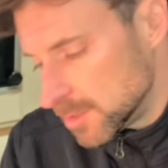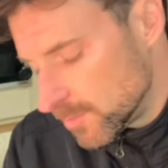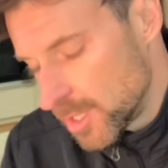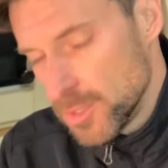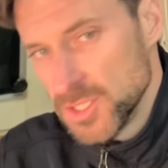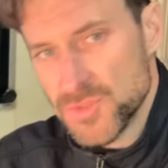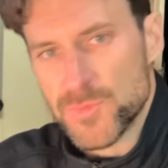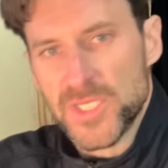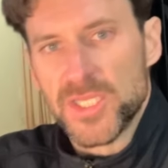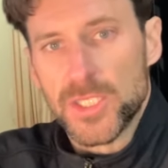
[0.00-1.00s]
Or it's
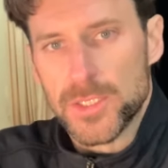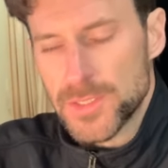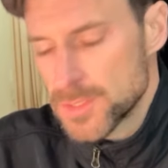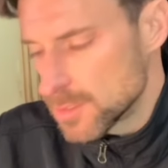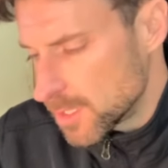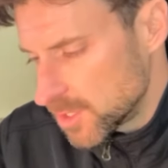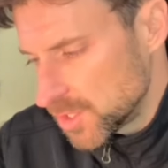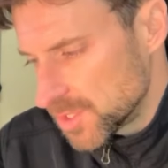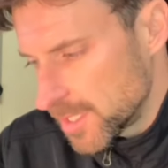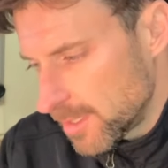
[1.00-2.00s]
ridiculous. I
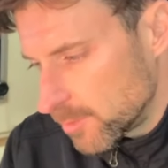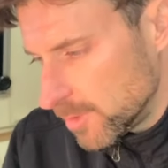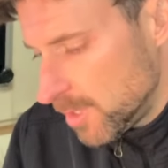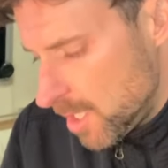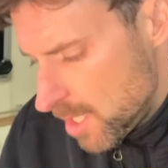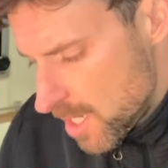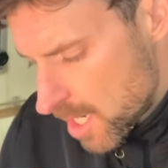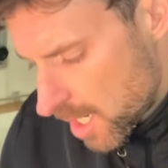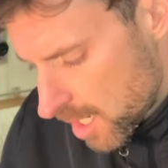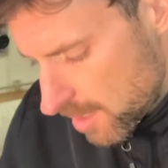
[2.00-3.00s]
shouldn't say that word.
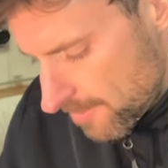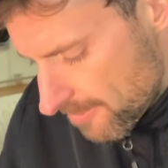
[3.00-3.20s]
Um...